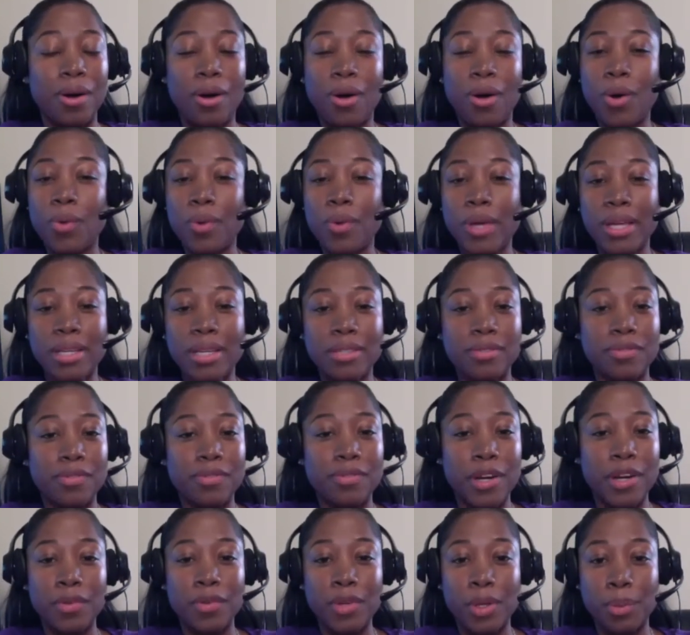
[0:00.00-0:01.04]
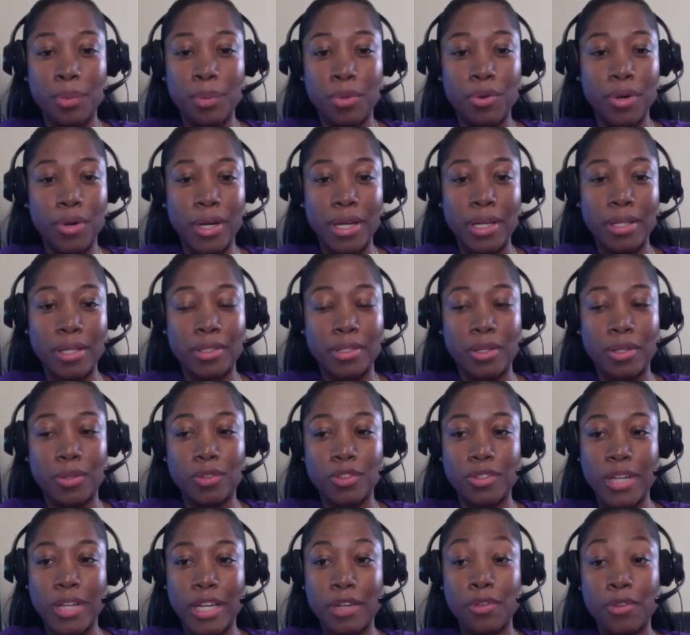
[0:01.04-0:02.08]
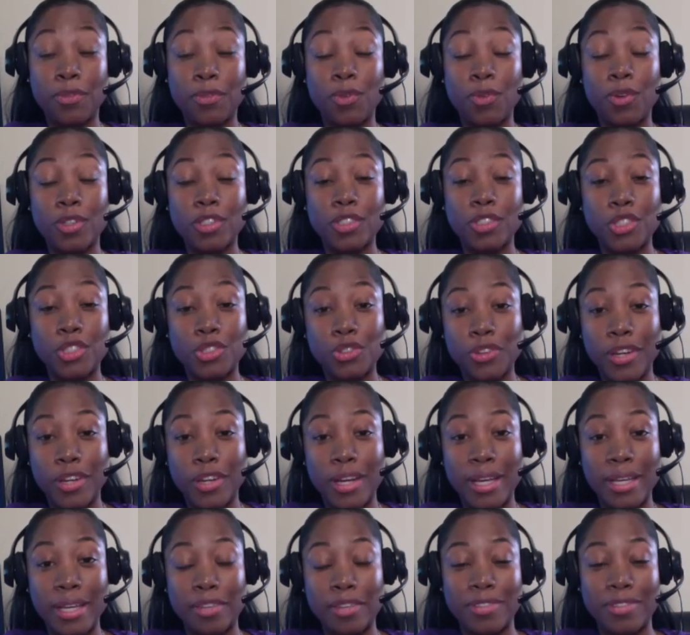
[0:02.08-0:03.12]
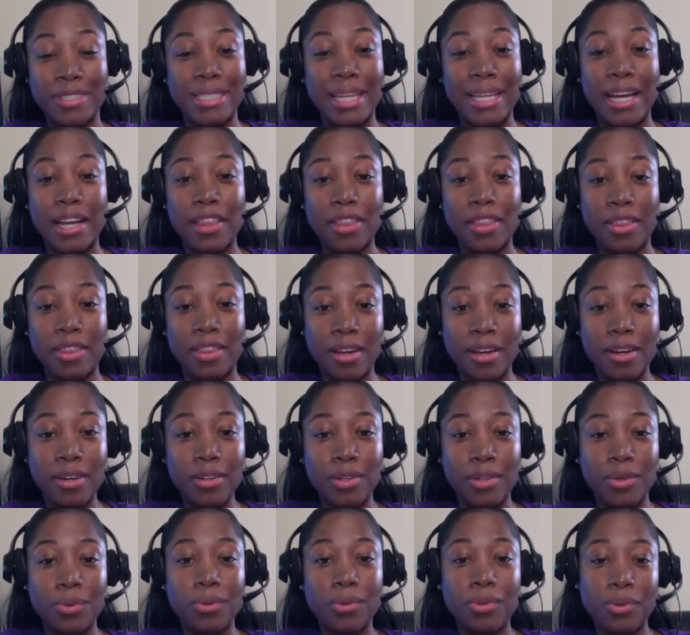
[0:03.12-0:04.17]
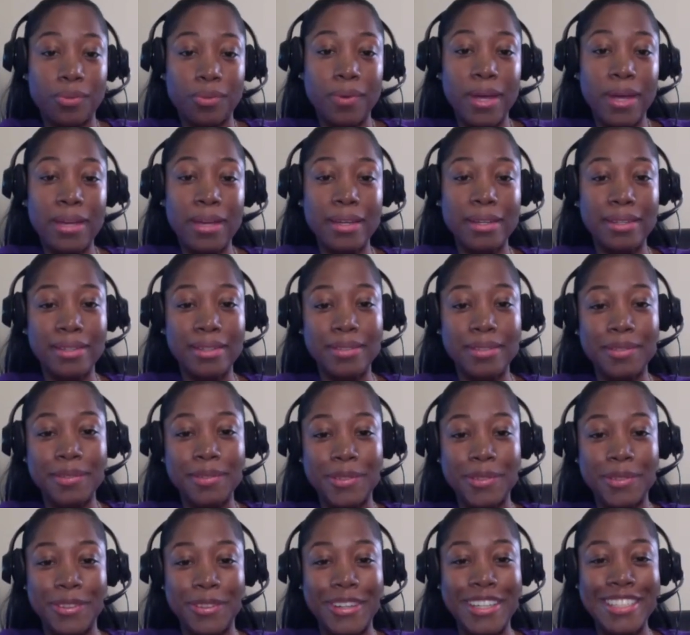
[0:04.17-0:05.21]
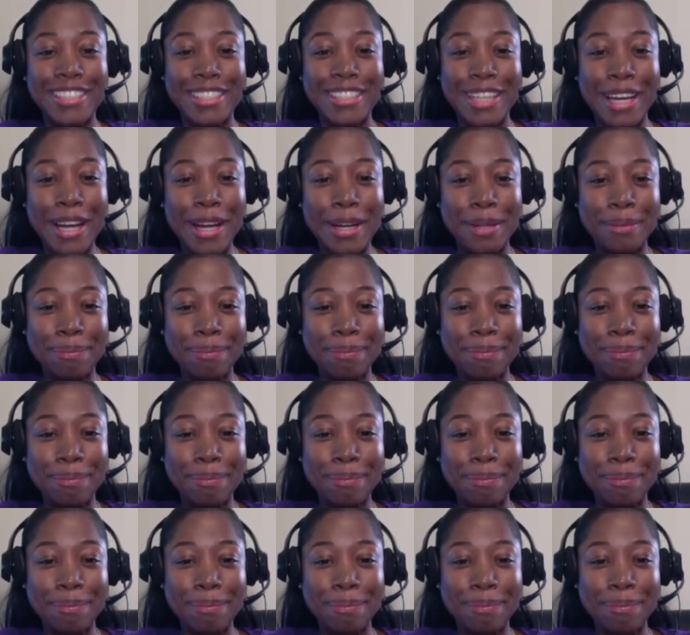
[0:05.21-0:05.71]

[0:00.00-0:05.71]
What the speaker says: Always very important. Don't try to force a trade. If it's not there, you wait. Great job.